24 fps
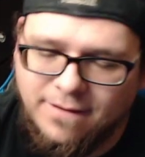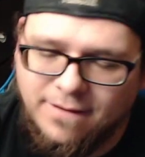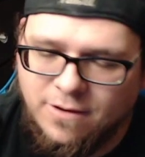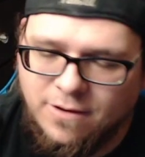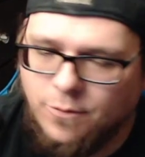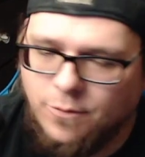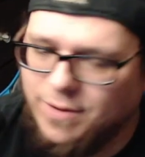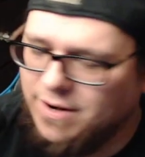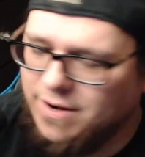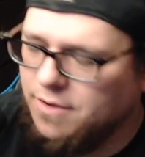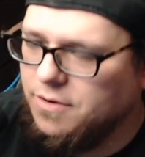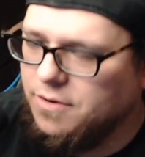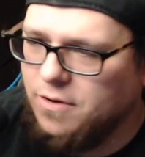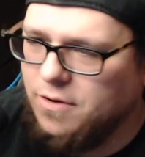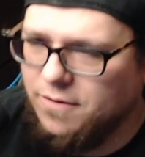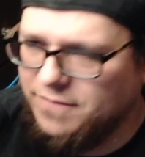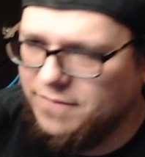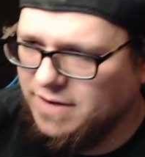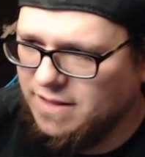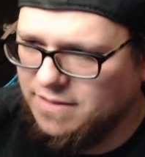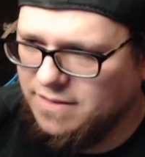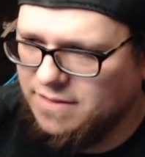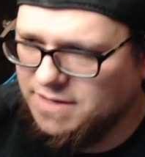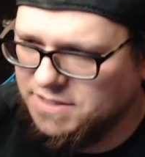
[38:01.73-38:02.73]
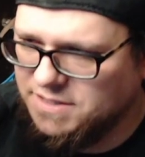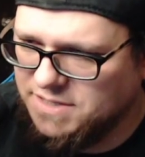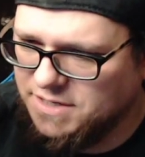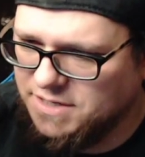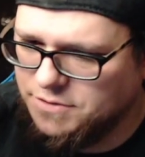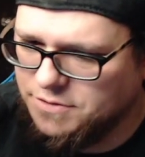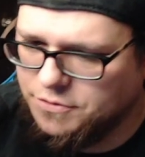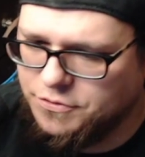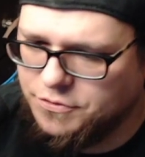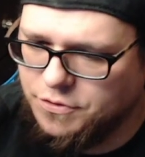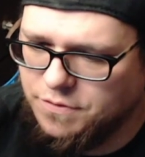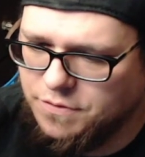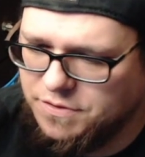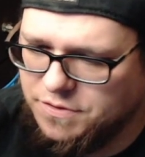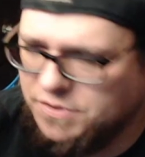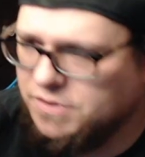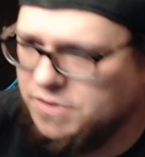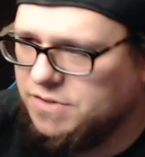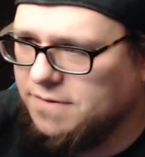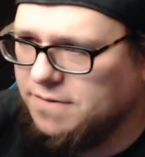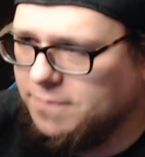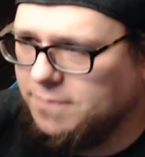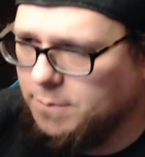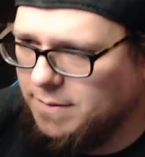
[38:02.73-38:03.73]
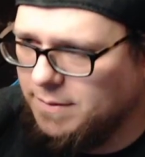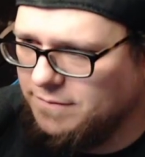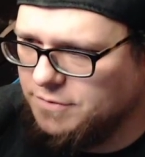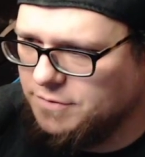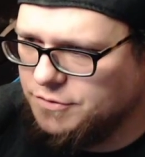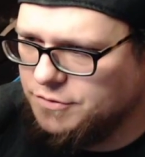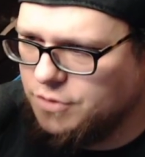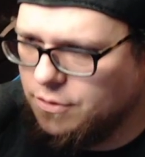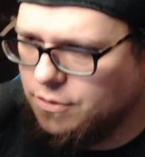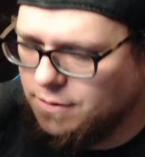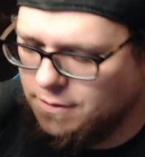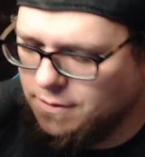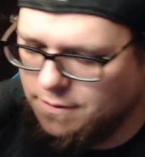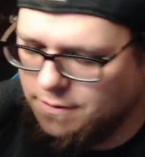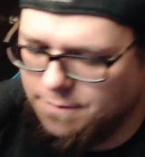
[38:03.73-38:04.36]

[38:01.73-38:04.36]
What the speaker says: We don't know if any of these things are true. This is stuff that we've just heard.